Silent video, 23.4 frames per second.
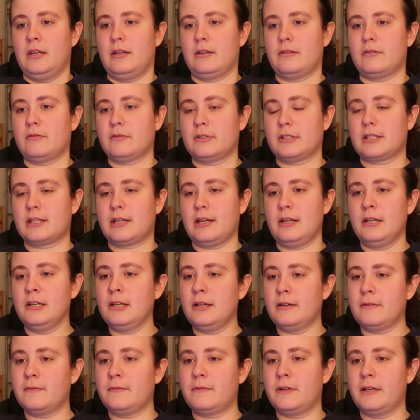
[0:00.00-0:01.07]
It was
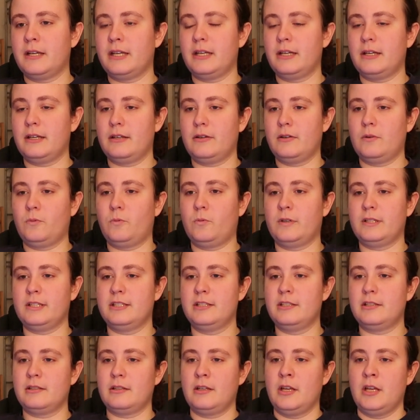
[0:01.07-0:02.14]

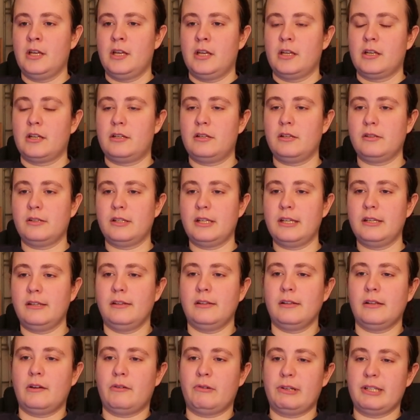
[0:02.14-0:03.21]
was
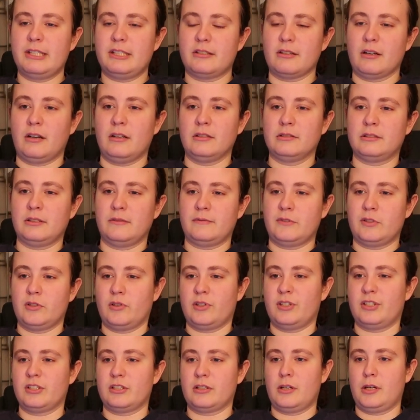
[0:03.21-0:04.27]
Caligula a result of
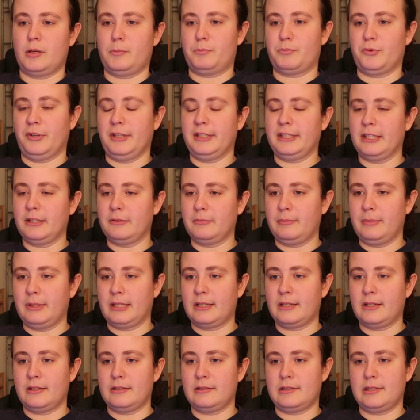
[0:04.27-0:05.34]
his upbringing,
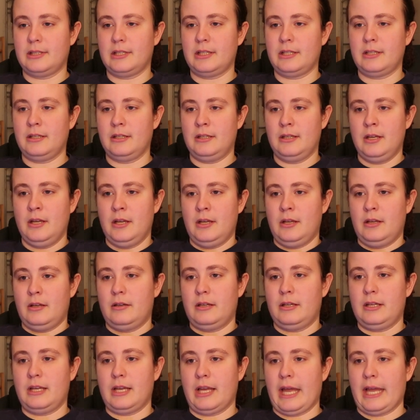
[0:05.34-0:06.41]
because he
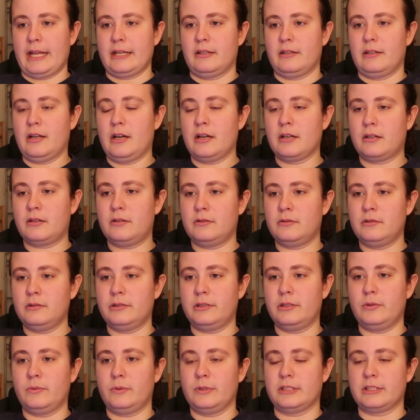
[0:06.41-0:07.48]
had an uncle
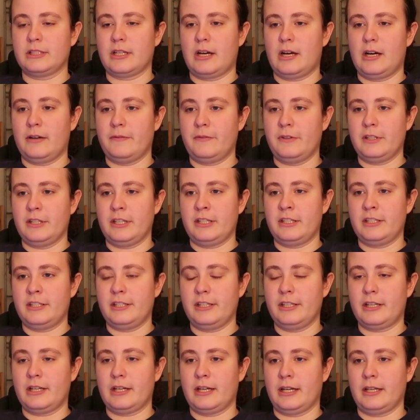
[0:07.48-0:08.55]
who was
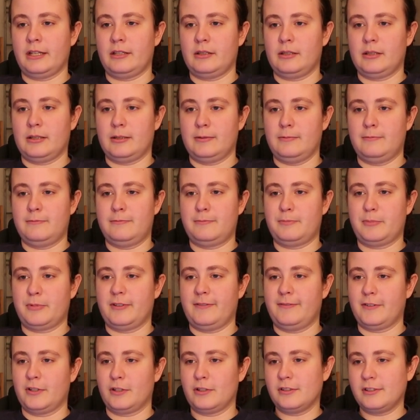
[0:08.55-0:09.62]
obviously kind of
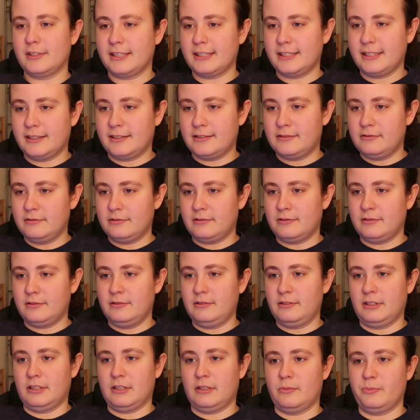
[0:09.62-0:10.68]
perverted,
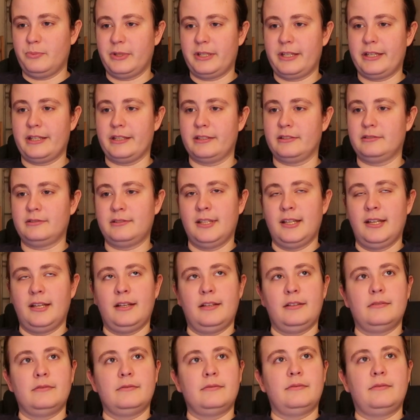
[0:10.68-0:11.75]
because
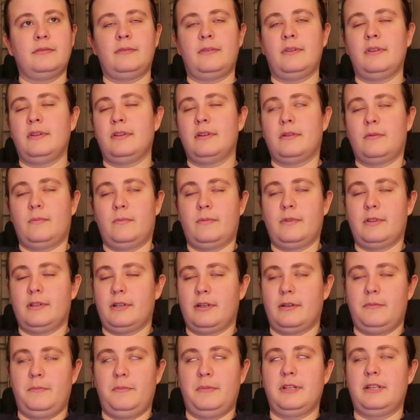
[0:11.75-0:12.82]
at
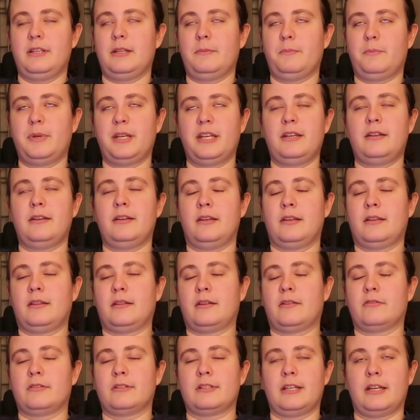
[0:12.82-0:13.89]
the beginning
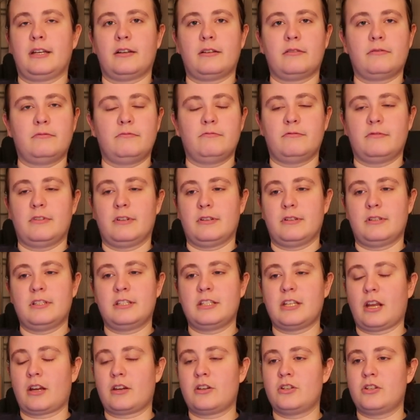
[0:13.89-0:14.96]
there's like
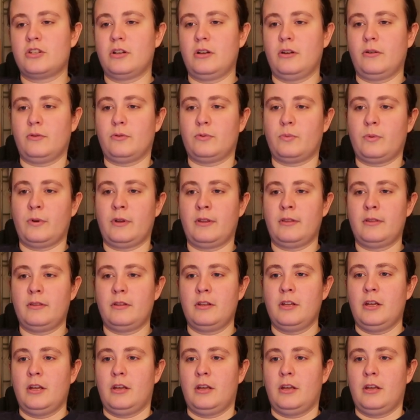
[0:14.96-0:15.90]
sex shows with